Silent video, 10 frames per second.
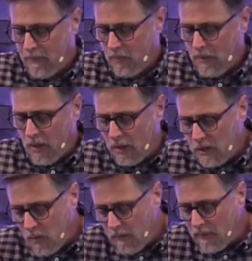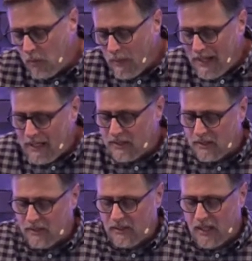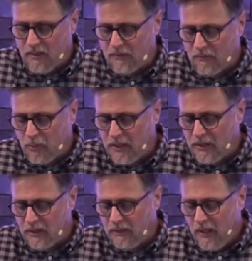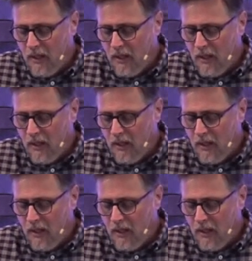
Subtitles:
We argue over the ways and the styles of preaching